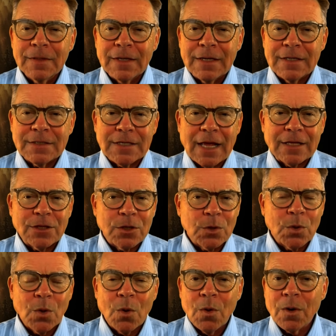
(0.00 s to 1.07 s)
is that the
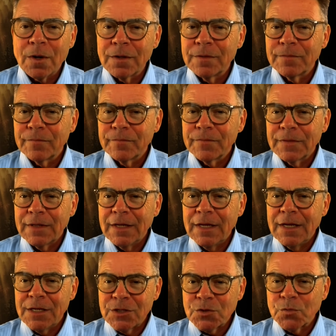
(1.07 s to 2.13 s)
Lord
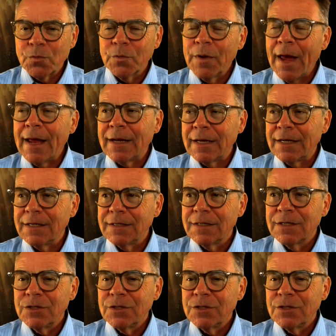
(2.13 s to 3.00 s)
is ready